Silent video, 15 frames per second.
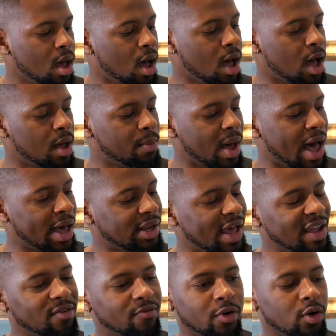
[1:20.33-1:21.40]
I
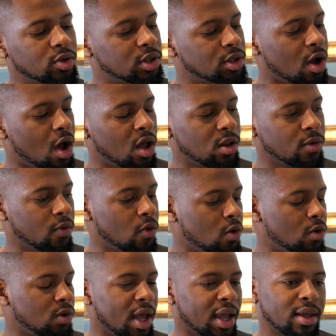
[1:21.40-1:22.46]
like virgin olive
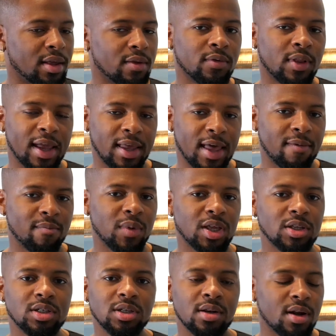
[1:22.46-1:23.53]
oil, like I
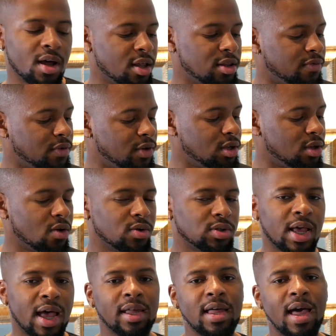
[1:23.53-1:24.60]
mentioned in other videos.
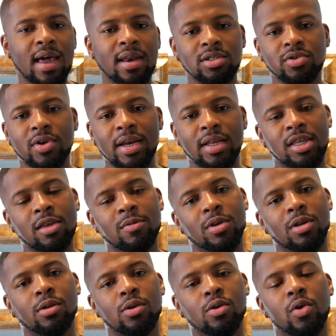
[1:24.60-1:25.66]
I kind of try to keep it a
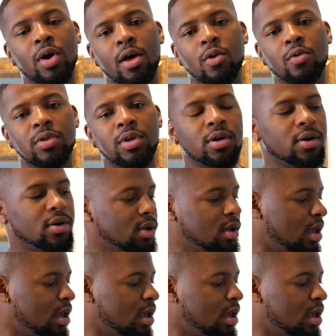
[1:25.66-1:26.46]
little healthier